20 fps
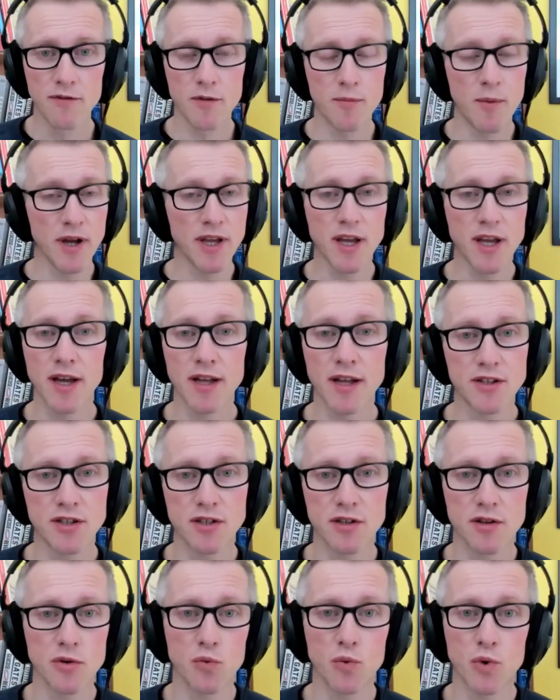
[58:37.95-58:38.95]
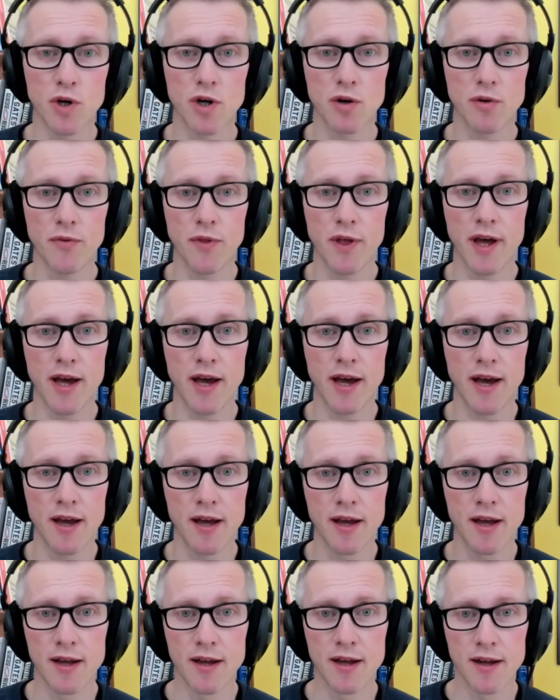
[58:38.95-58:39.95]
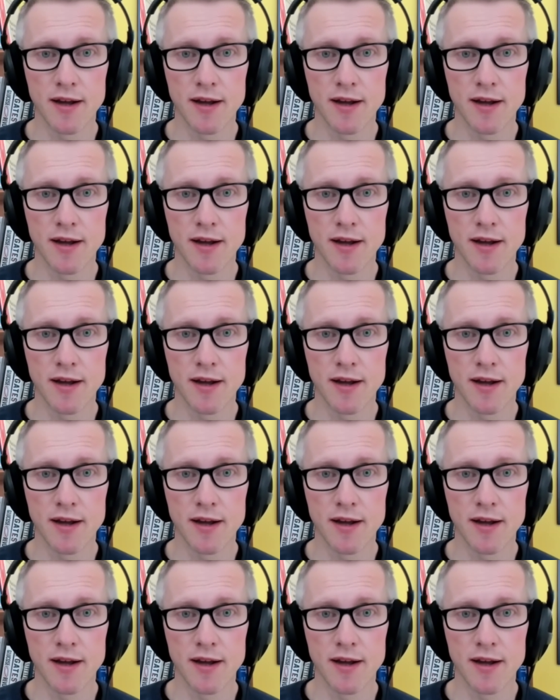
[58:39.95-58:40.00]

for my kids and the world they're